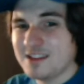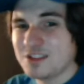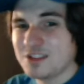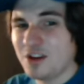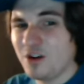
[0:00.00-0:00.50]

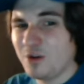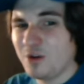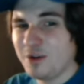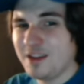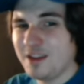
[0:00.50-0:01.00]

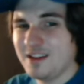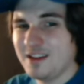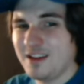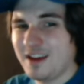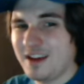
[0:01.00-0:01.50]
So,
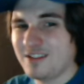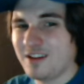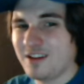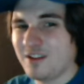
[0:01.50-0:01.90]
I don't know.